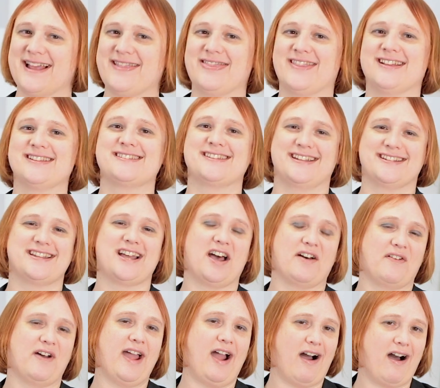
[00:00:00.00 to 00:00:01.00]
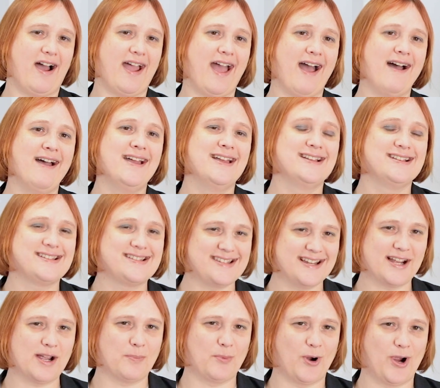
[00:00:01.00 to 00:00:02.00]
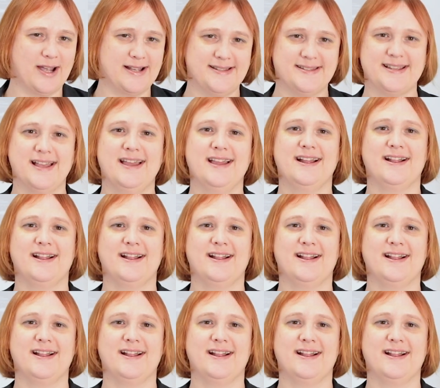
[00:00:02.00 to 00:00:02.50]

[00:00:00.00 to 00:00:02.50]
and thus tend to have a higher sticker price